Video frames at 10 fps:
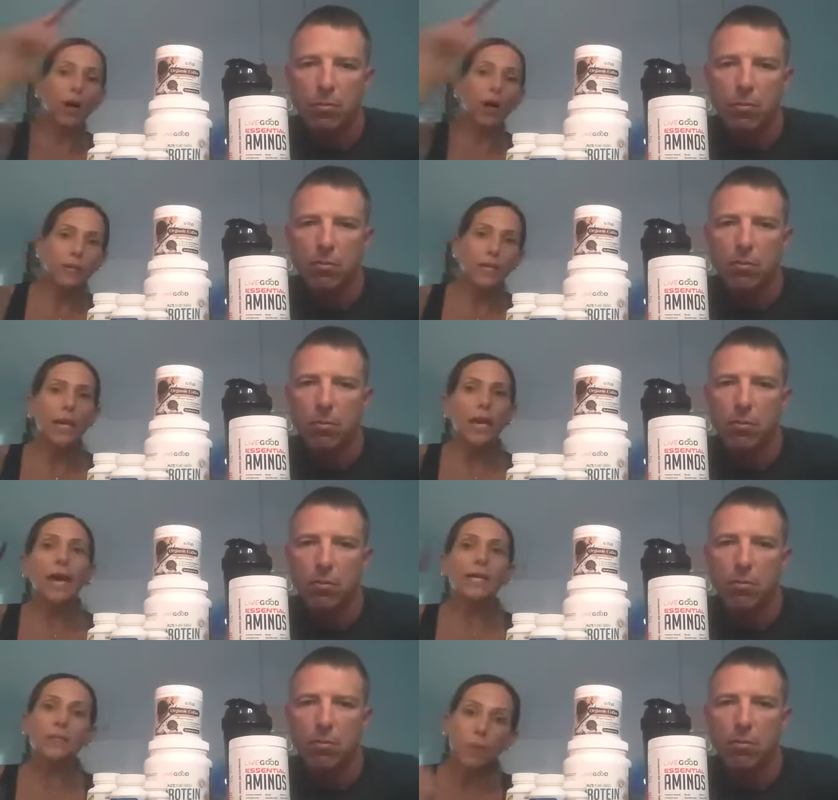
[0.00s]
Speaker 1: coffee,
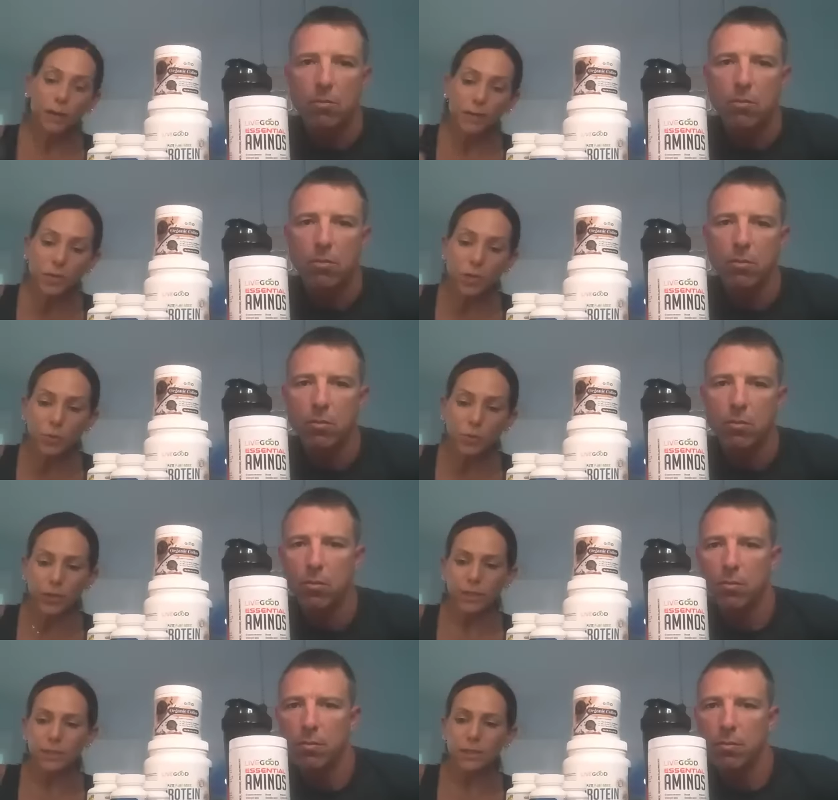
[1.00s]
as well as the super
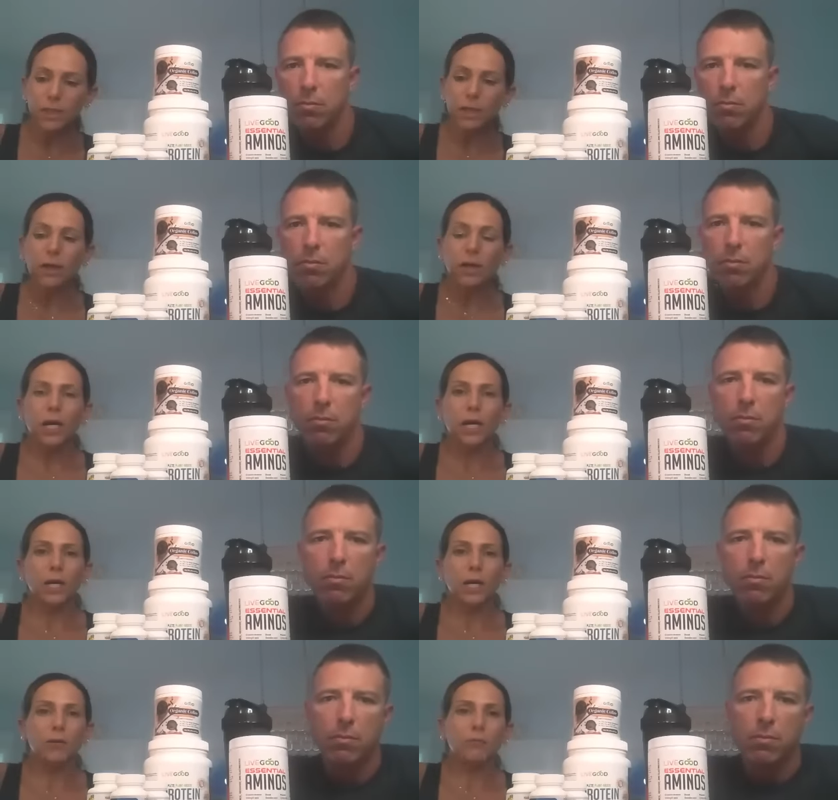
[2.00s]
greens.
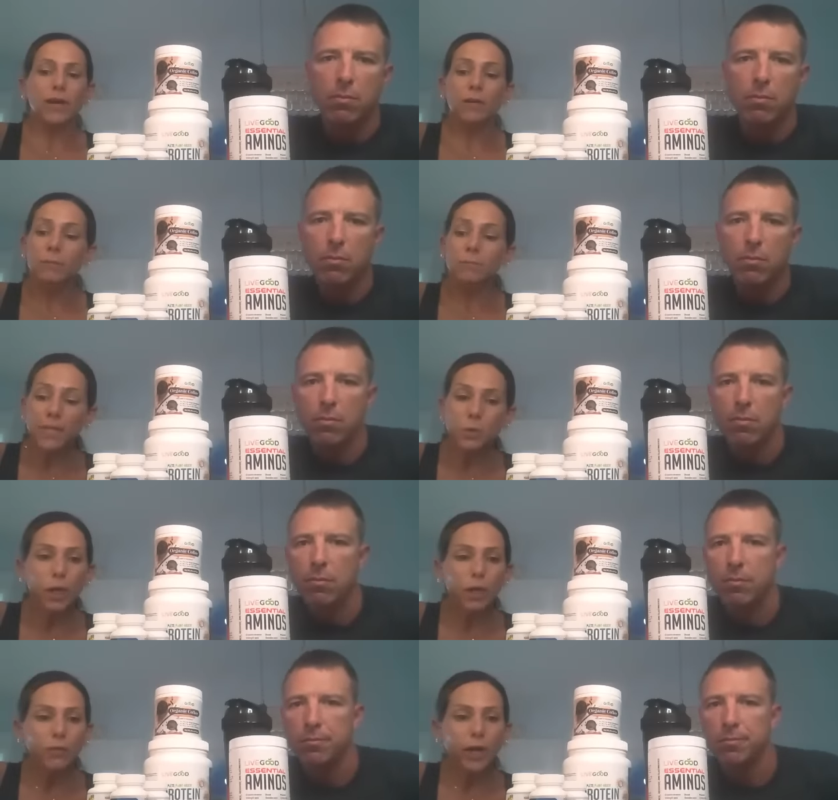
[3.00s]
Uh, vitamin
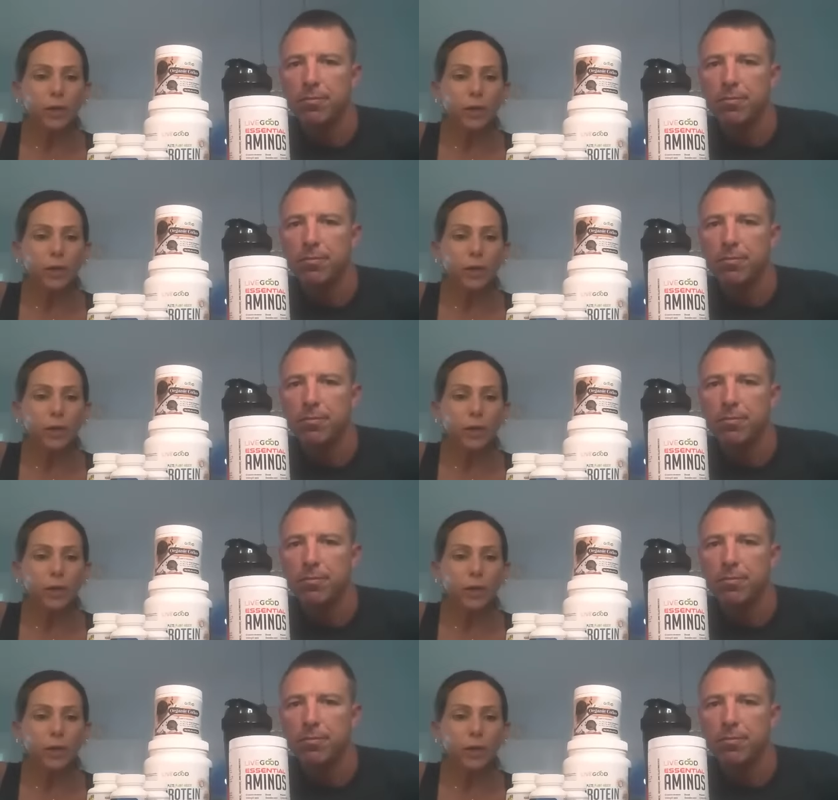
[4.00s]
B12